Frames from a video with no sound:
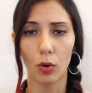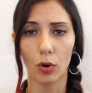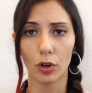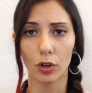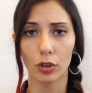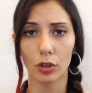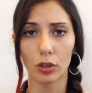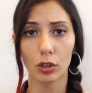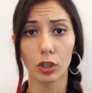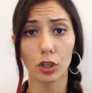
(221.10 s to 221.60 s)

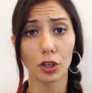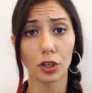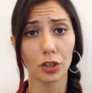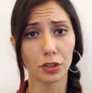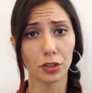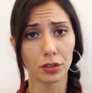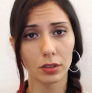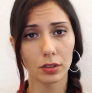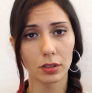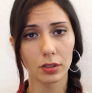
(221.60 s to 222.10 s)
or
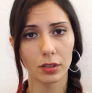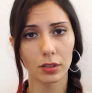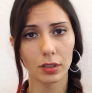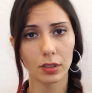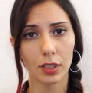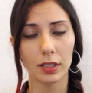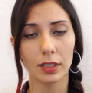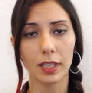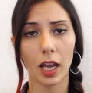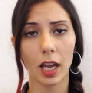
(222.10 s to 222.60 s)
learned
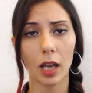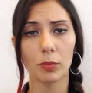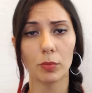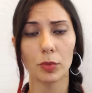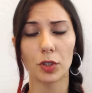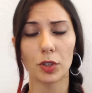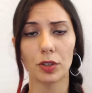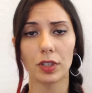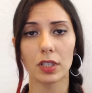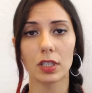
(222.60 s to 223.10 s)

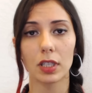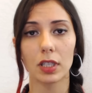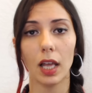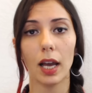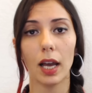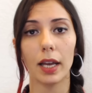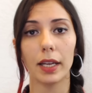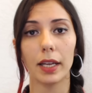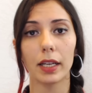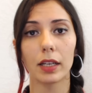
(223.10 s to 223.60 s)
contempt or
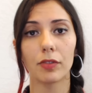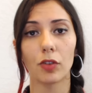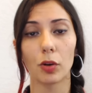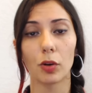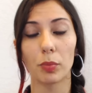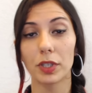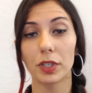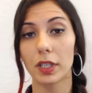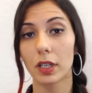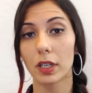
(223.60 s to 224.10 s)
dislike
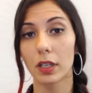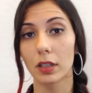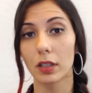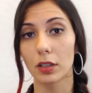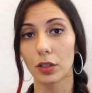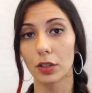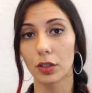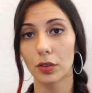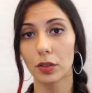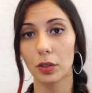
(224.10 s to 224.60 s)
for a
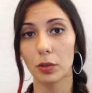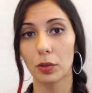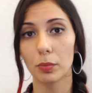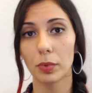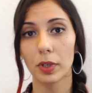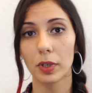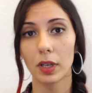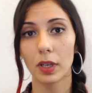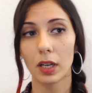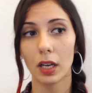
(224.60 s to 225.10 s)
particular
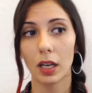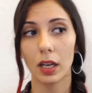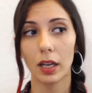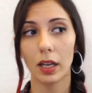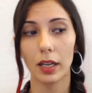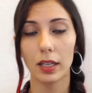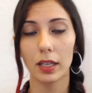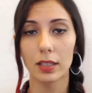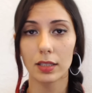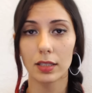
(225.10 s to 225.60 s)
group
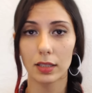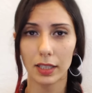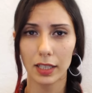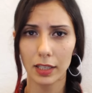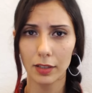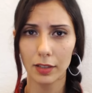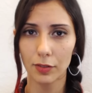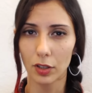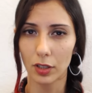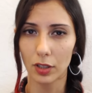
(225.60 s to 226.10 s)
is
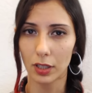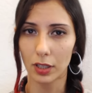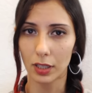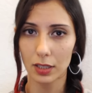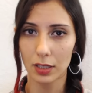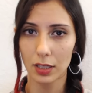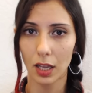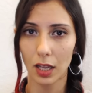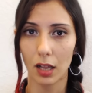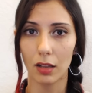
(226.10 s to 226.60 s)
evil
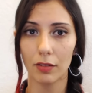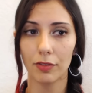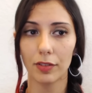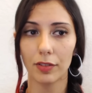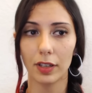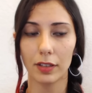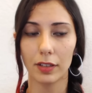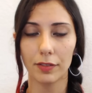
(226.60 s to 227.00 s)
in itself.